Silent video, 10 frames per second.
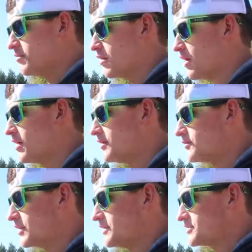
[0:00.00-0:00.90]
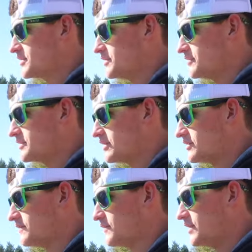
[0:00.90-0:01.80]
the pond where I usually, you know,
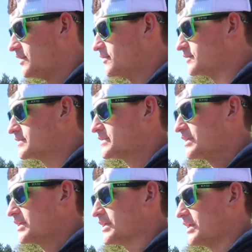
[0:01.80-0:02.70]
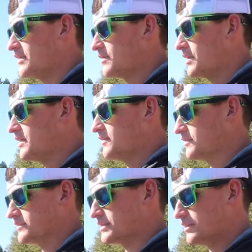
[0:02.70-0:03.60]
start the videos, and right here
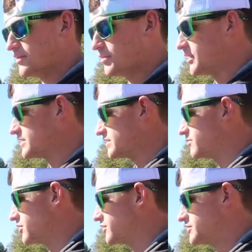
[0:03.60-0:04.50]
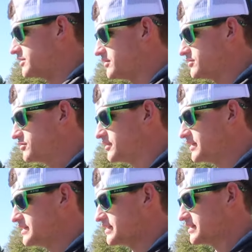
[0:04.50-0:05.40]
there's a little bit of submerged, you know,
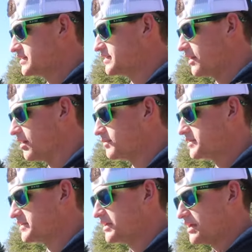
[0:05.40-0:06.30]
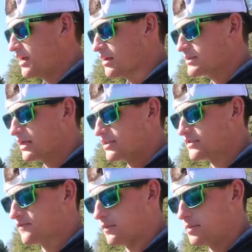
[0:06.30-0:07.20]
trees and stumps. I'm kind
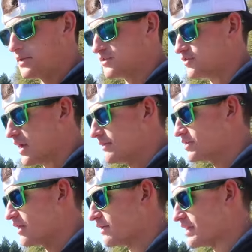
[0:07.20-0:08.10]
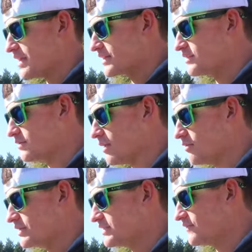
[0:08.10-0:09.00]
of just flipping this drop shot right next to him. I
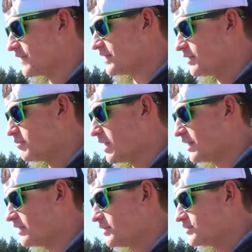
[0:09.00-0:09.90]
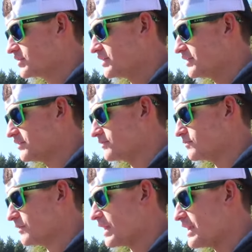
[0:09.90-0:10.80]
want to see if I can get a bite. Usually, you know,
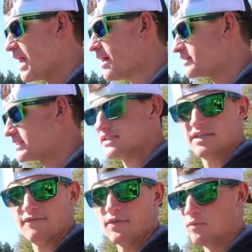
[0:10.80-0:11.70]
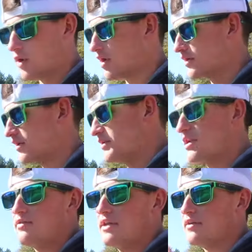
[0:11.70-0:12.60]
lay downs and stuff in the water, you
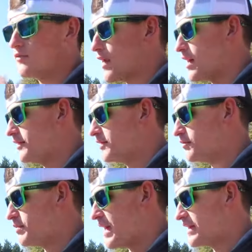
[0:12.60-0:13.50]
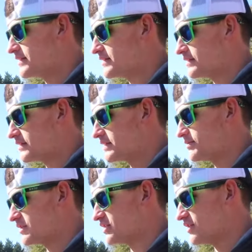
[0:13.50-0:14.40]
know, year round, you know, bass,
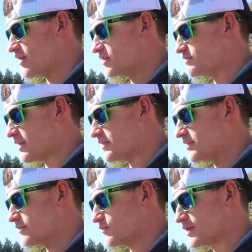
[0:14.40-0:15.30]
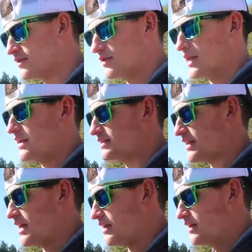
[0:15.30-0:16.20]
especially largemouth, you know, really relate to
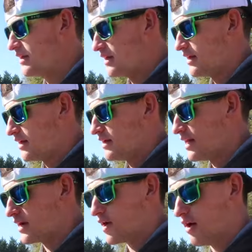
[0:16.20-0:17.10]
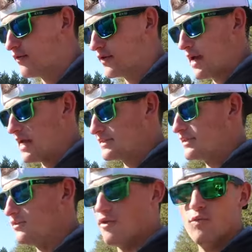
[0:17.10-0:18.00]
that cover, as
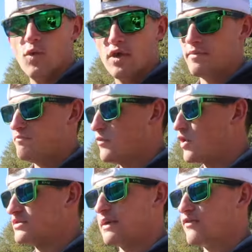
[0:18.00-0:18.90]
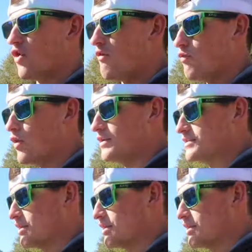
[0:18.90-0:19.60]
in, you know, wood. Largemouth love wood.